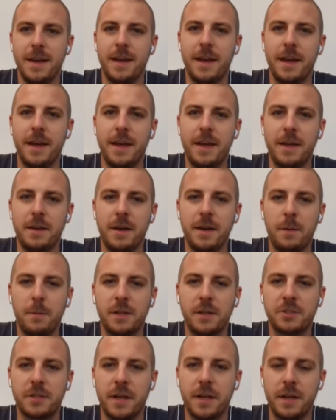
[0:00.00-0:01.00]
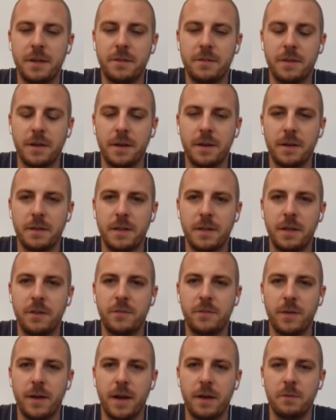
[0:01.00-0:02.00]
Hey, not much, guys.
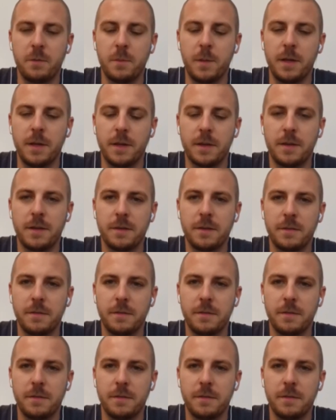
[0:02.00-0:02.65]
Thanks for having me, Nick.